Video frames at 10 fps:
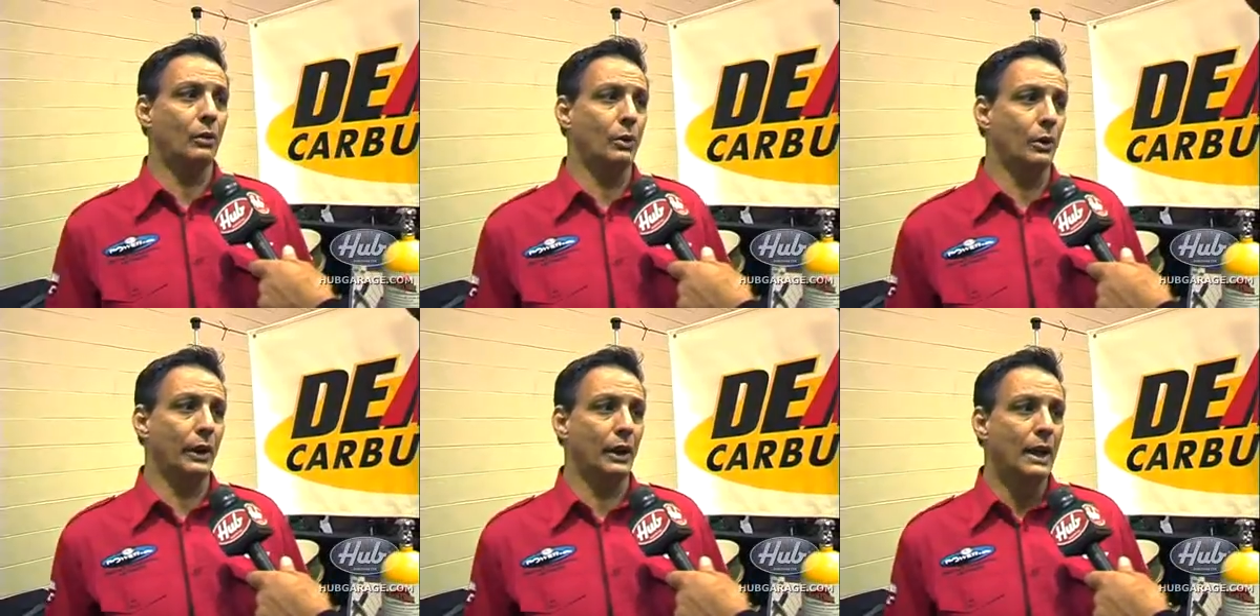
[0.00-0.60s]
and
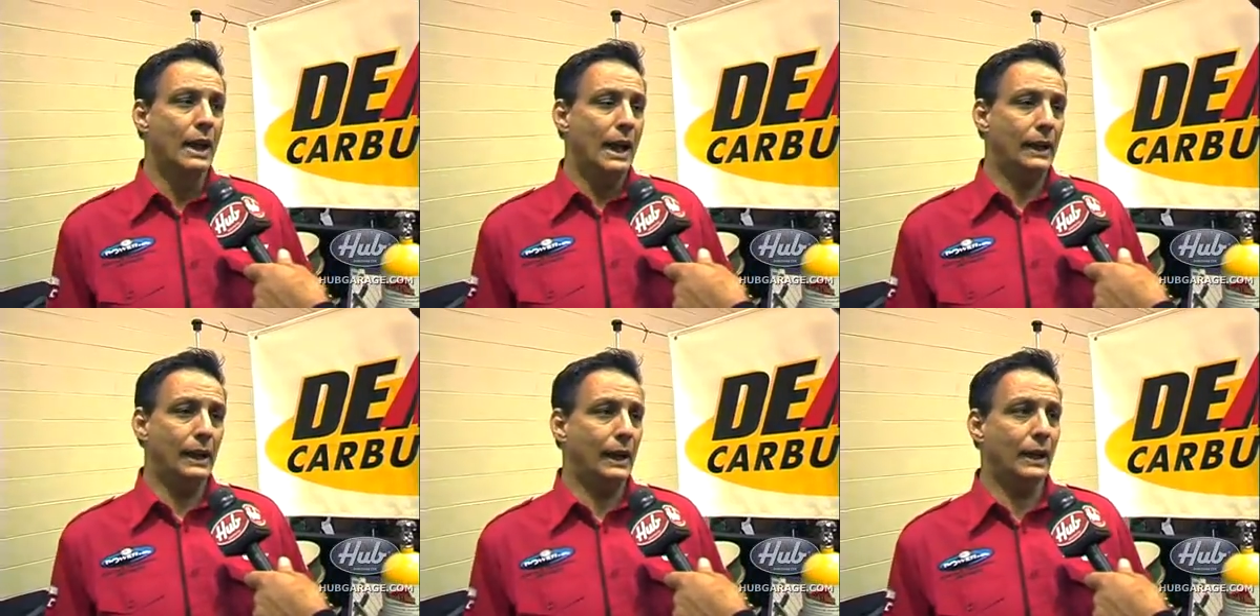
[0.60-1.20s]
ruin it,
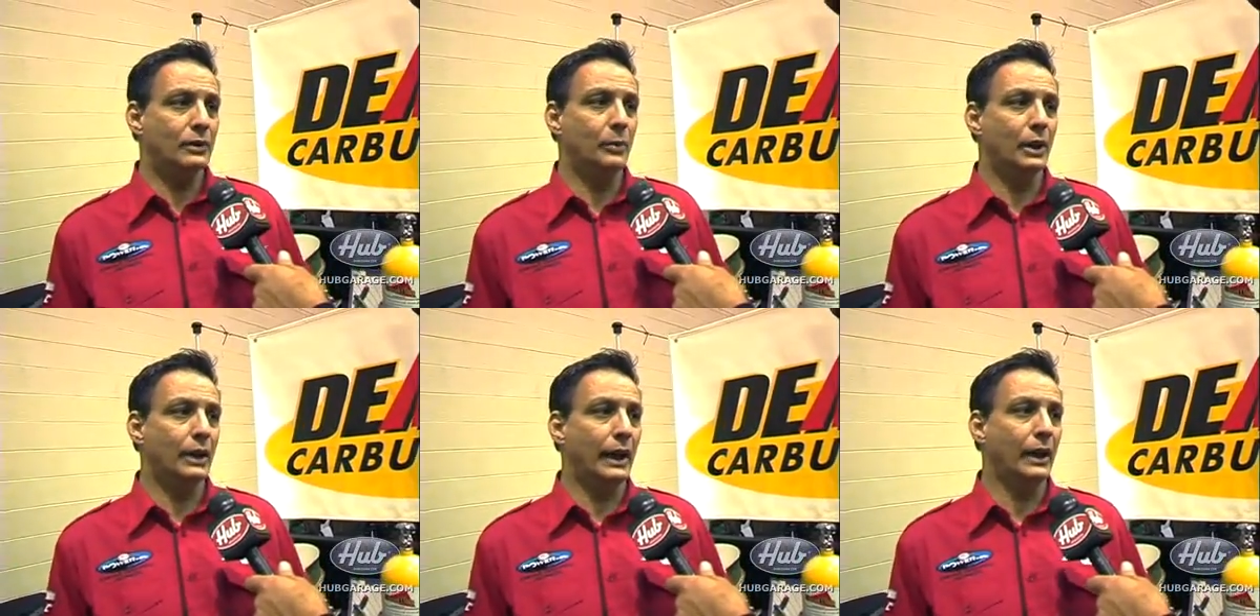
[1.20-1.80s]
and that hasn't been
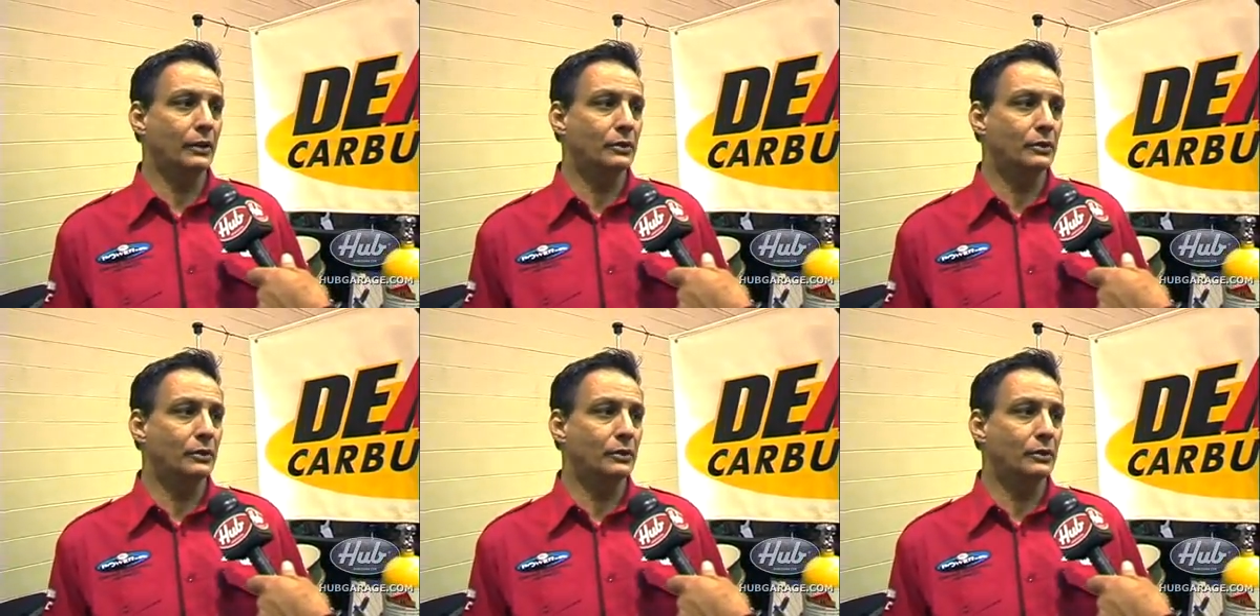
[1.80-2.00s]
the case.